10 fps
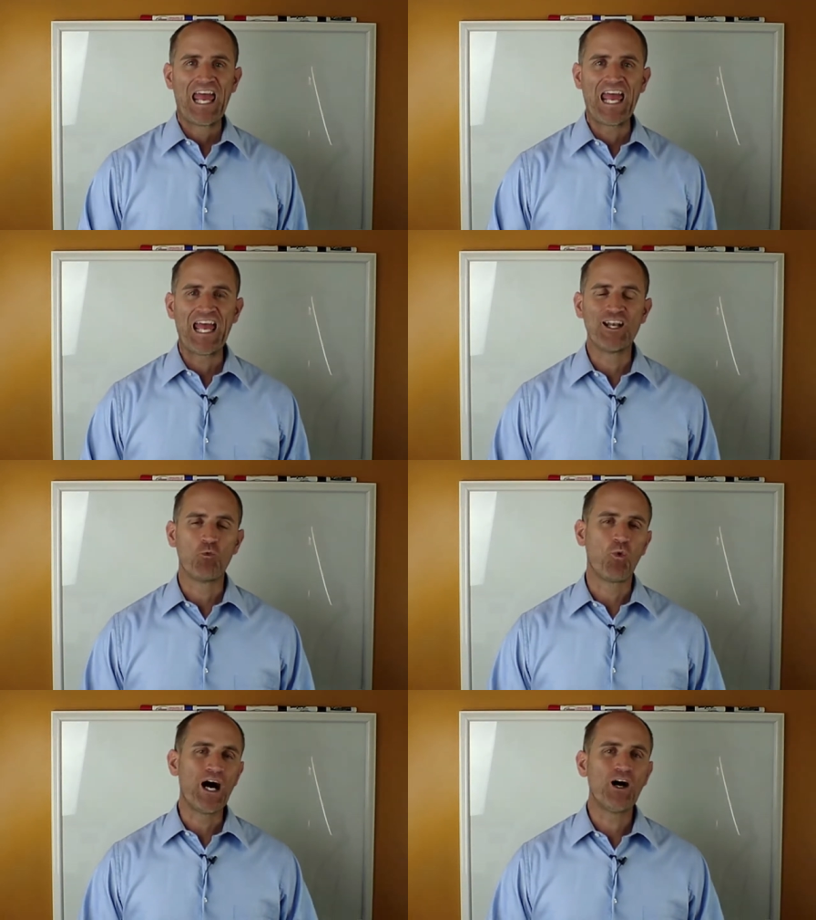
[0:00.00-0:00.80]

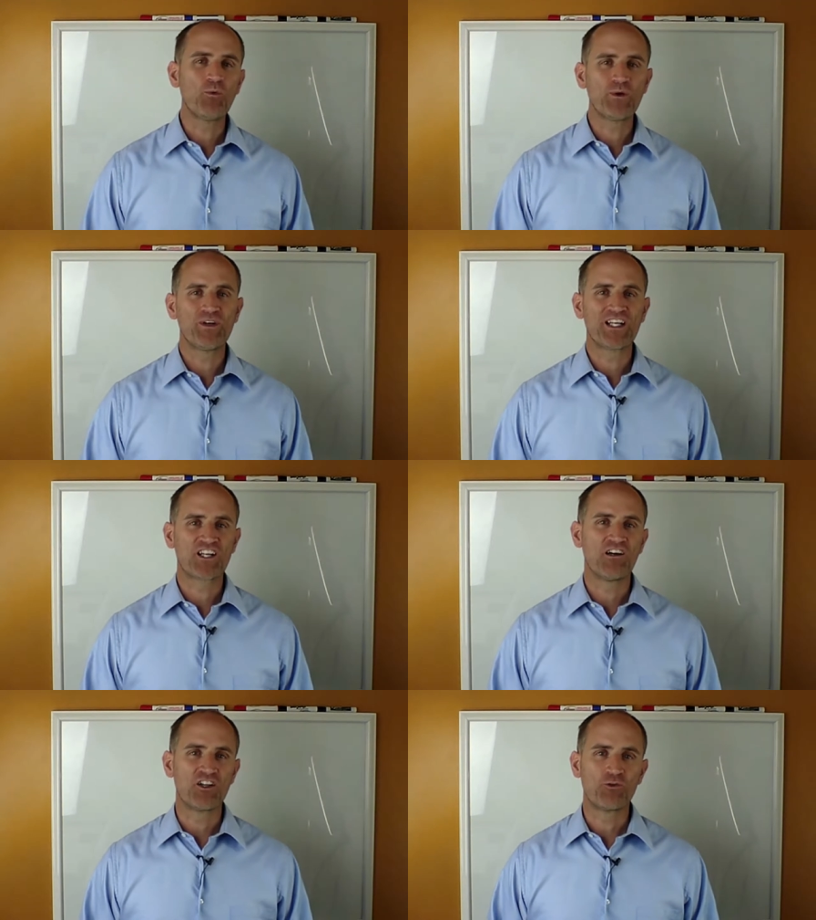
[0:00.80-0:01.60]
And while we were in
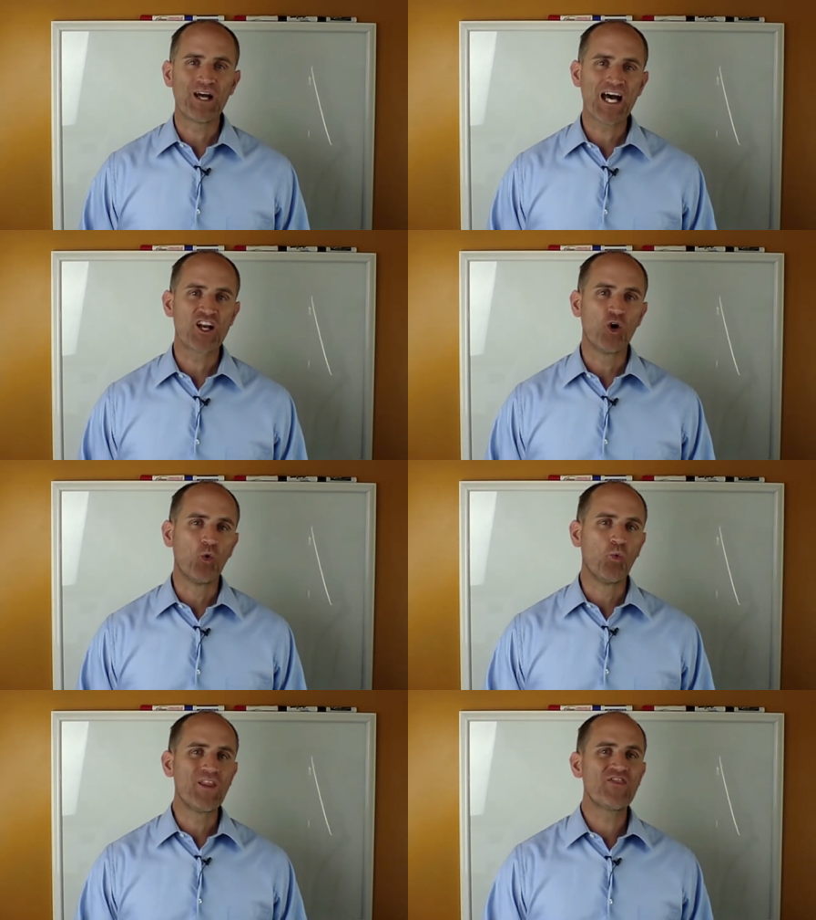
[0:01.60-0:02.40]
Colorado,
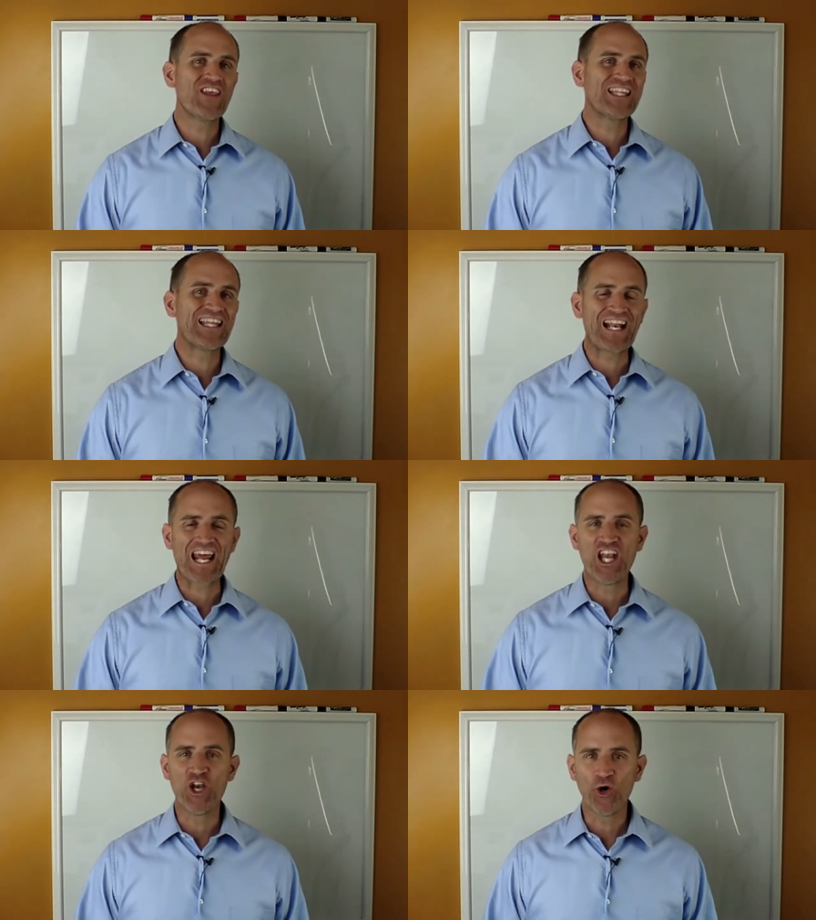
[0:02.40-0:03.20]
one thing that I
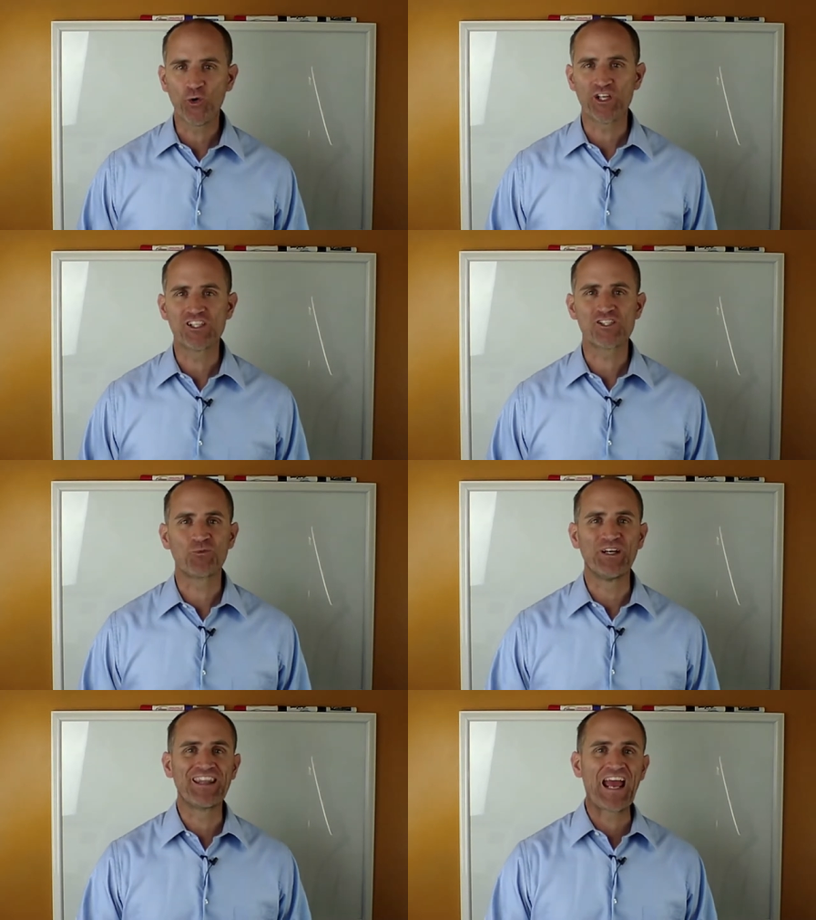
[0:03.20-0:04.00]
noticed
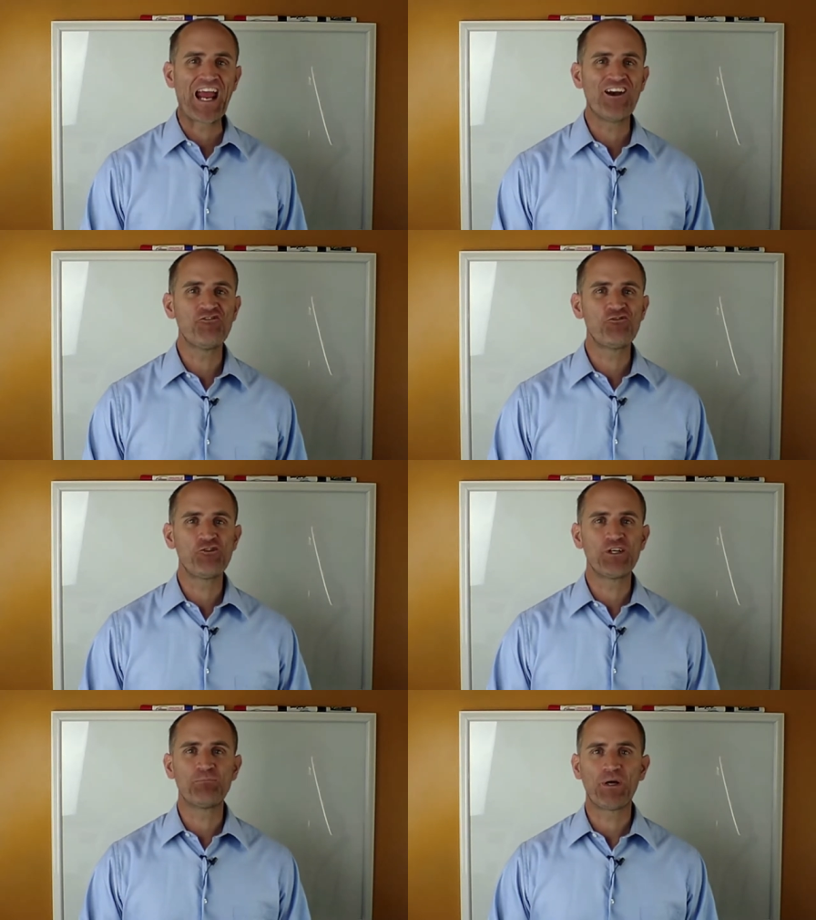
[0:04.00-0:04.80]
with
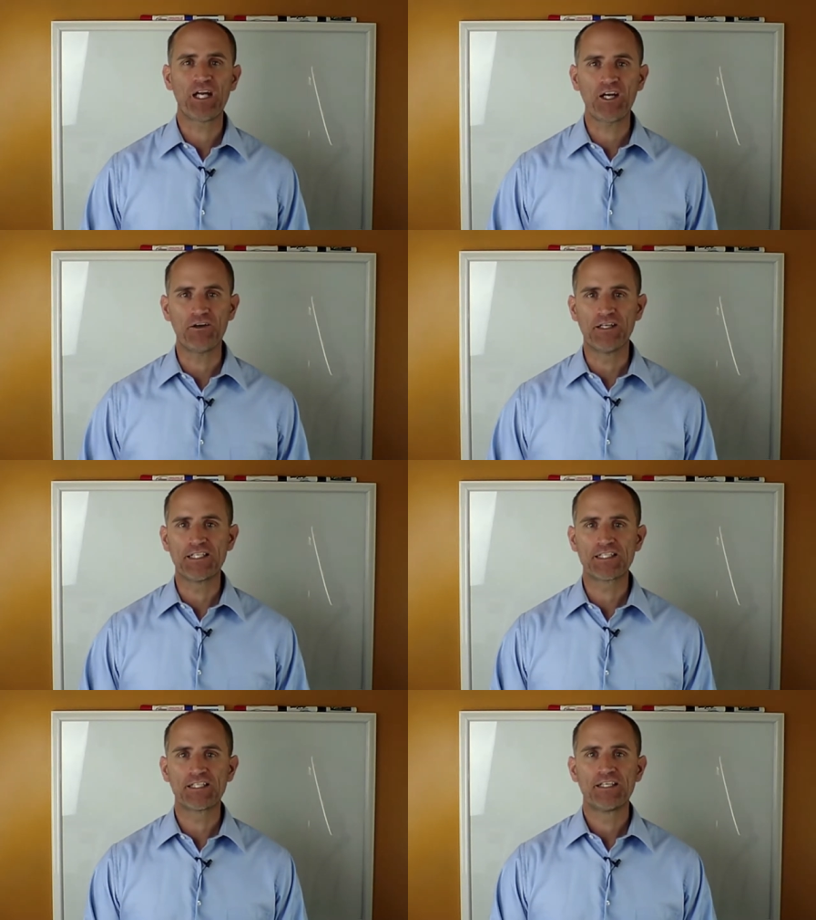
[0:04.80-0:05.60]
every
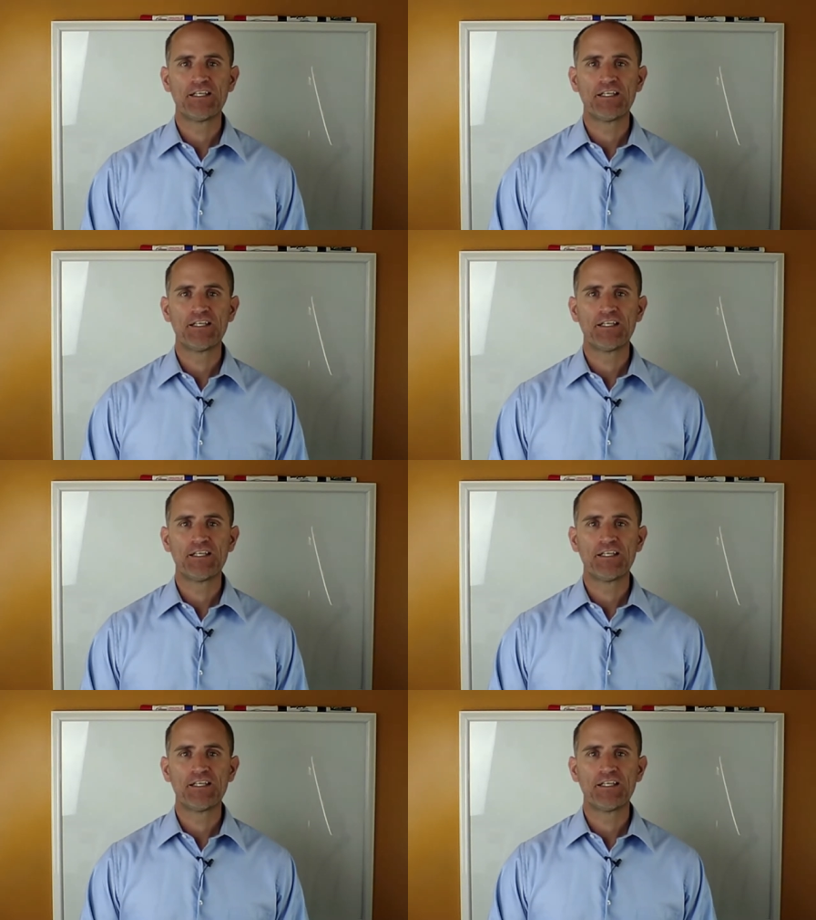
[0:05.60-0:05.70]
parent